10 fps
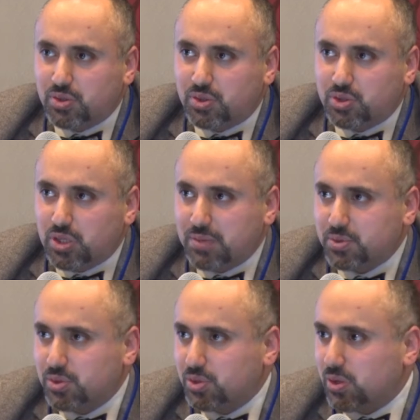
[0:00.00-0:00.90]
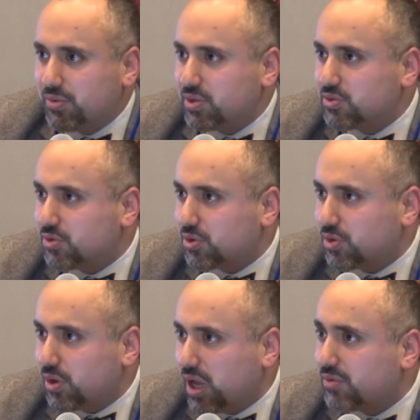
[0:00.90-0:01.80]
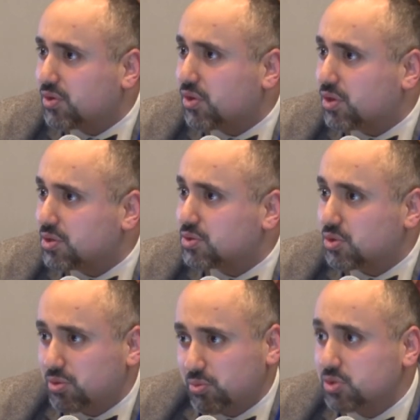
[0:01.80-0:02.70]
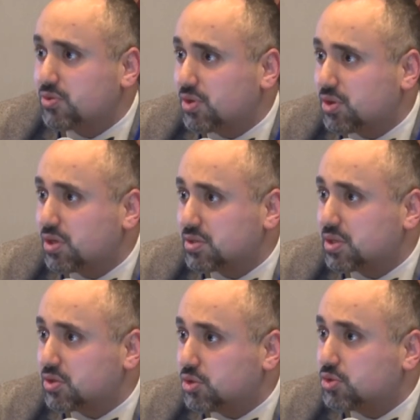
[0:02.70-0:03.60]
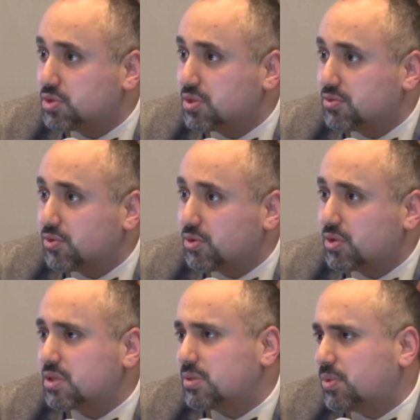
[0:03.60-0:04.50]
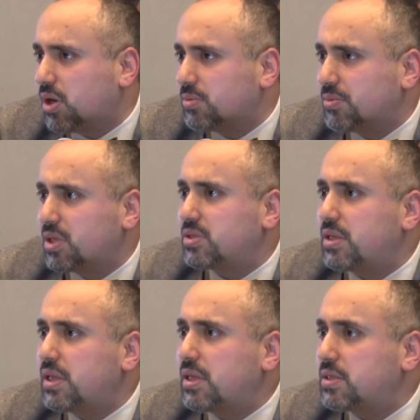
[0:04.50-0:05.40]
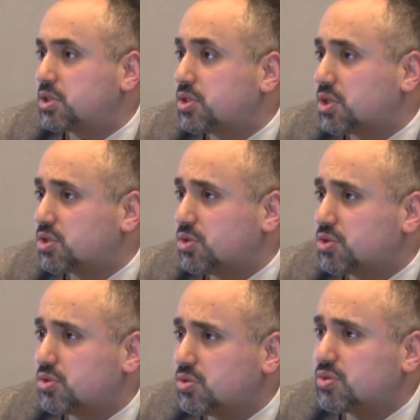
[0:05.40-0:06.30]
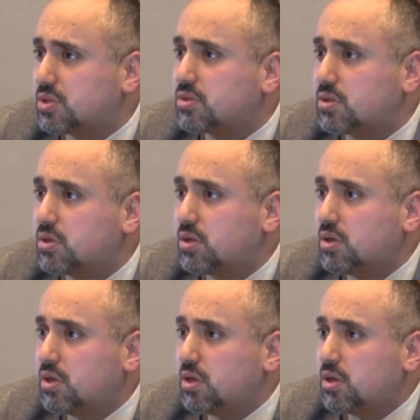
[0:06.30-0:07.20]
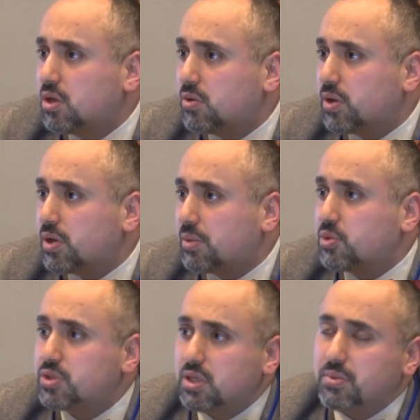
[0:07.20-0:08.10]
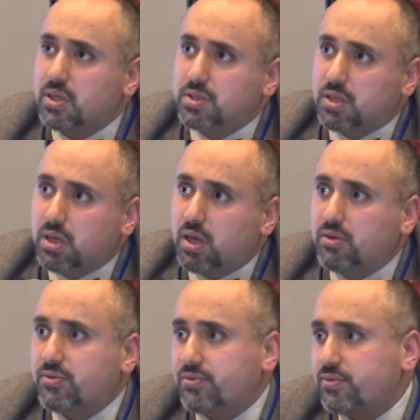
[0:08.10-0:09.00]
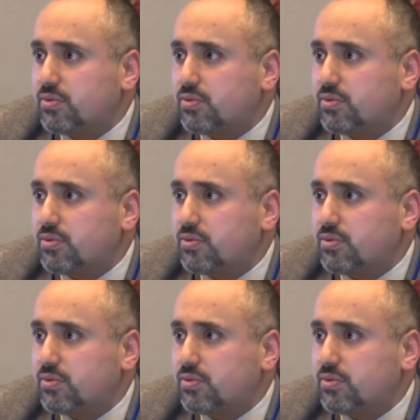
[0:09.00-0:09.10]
there's absolutely no evidence for half of the things or most of the things that they're using it for, that's a problem. Then that's just an excuse to use it. Right, I'm using it because I have